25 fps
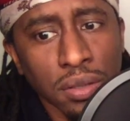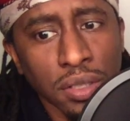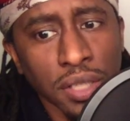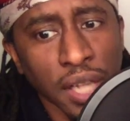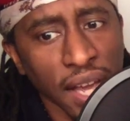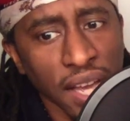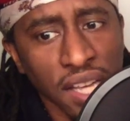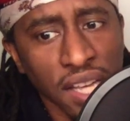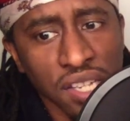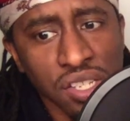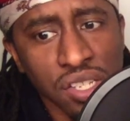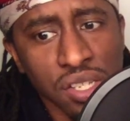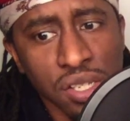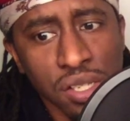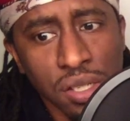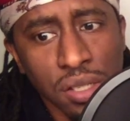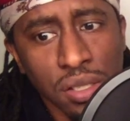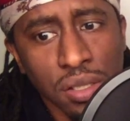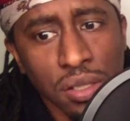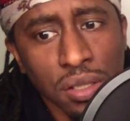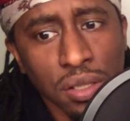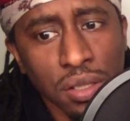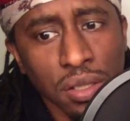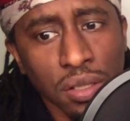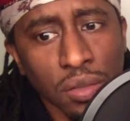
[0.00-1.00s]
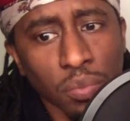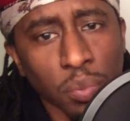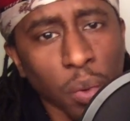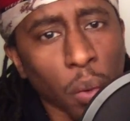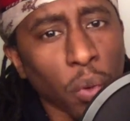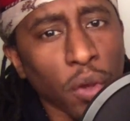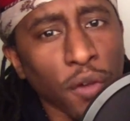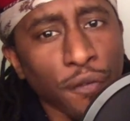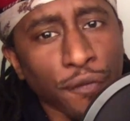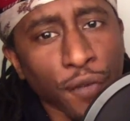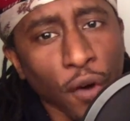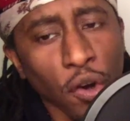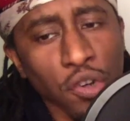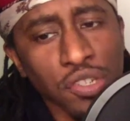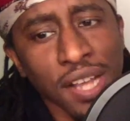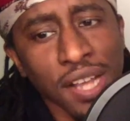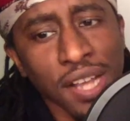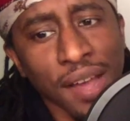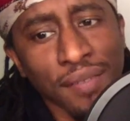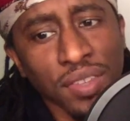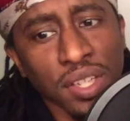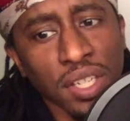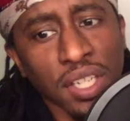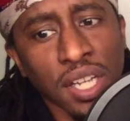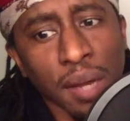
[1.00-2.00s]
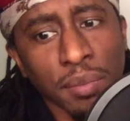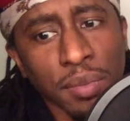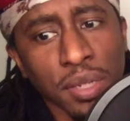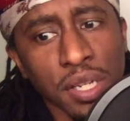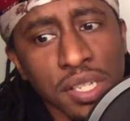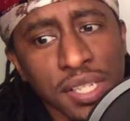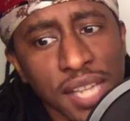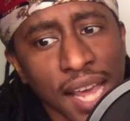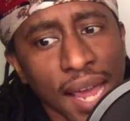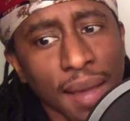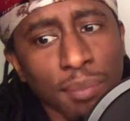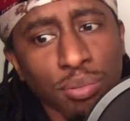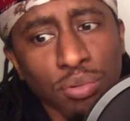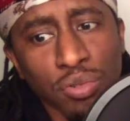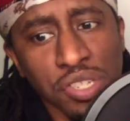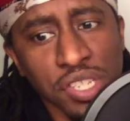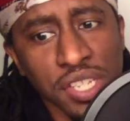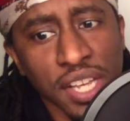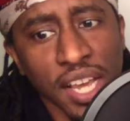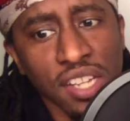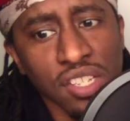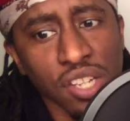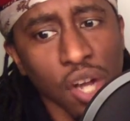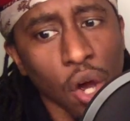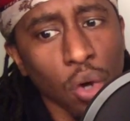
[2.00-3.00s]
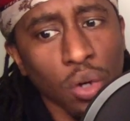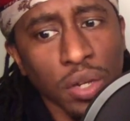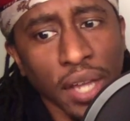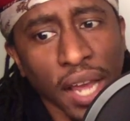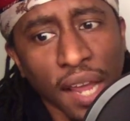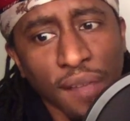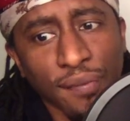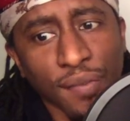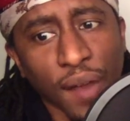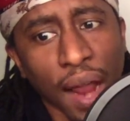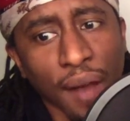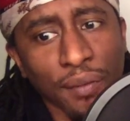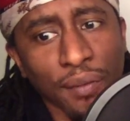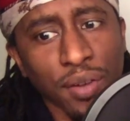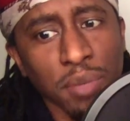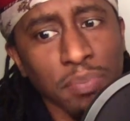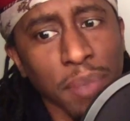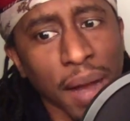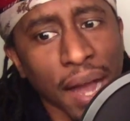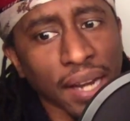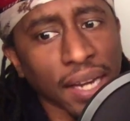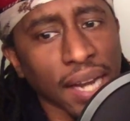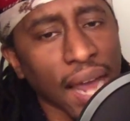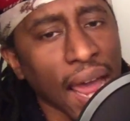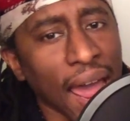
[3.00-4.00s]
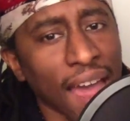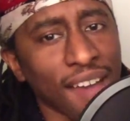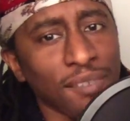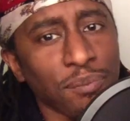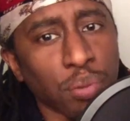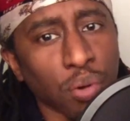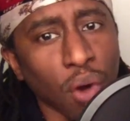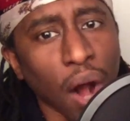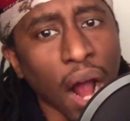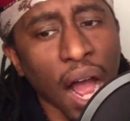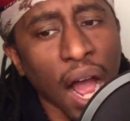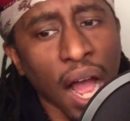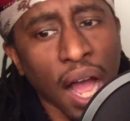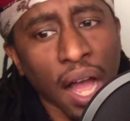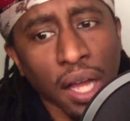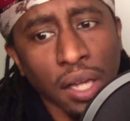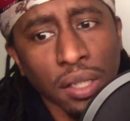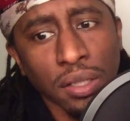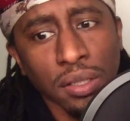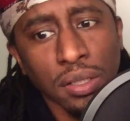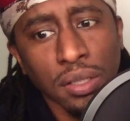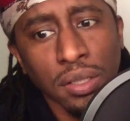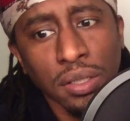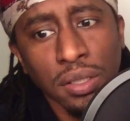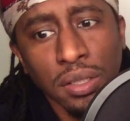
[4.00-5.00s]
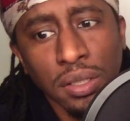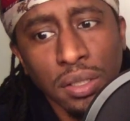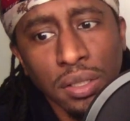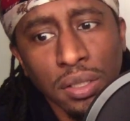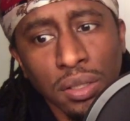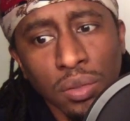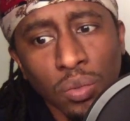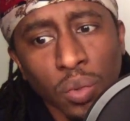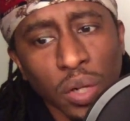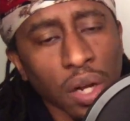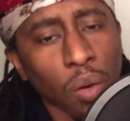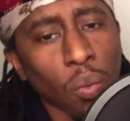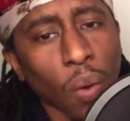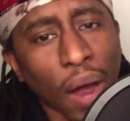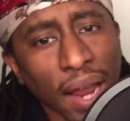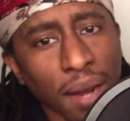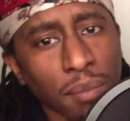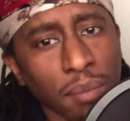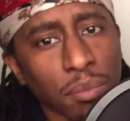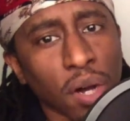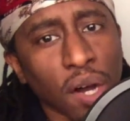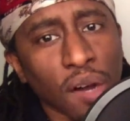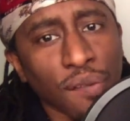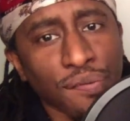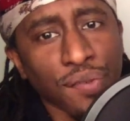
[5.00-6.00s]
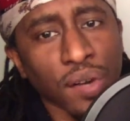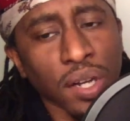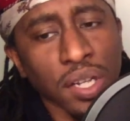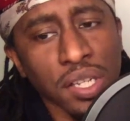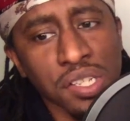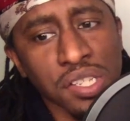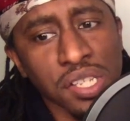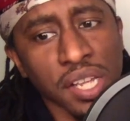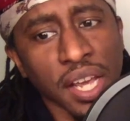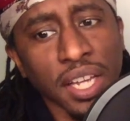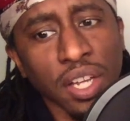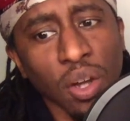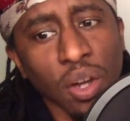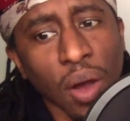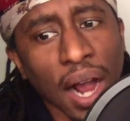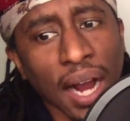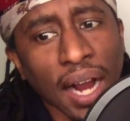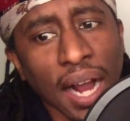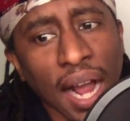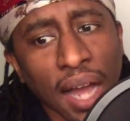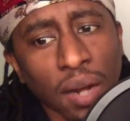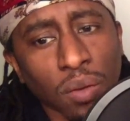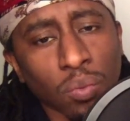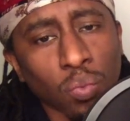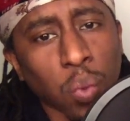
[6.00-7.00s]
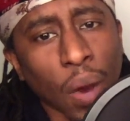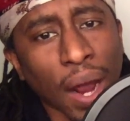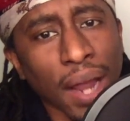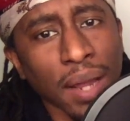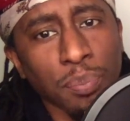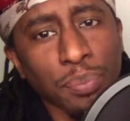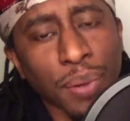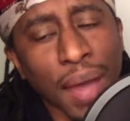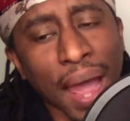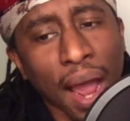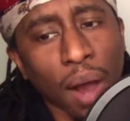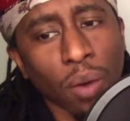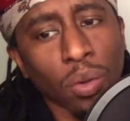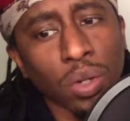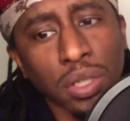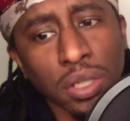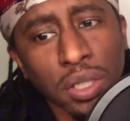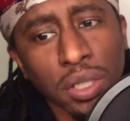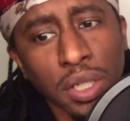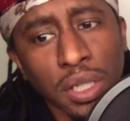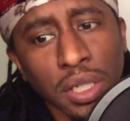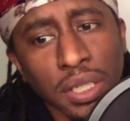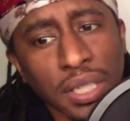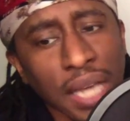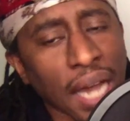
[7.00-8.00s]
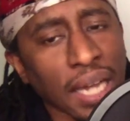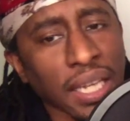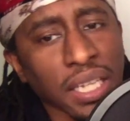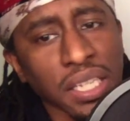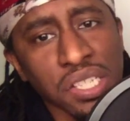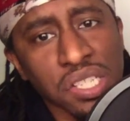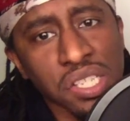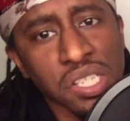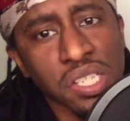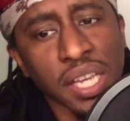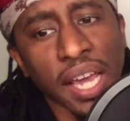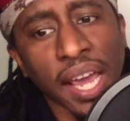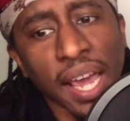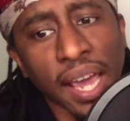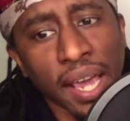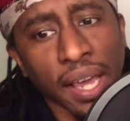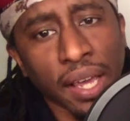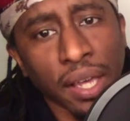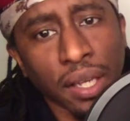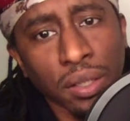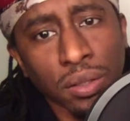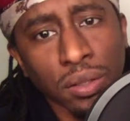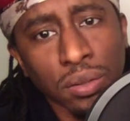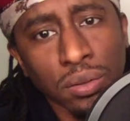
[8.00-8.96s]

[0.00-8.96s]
Yes. But we first have to come to the table and say it's okay for everybody to have pride. When a white motherfucker say, yo, I got white power, y'all get scared.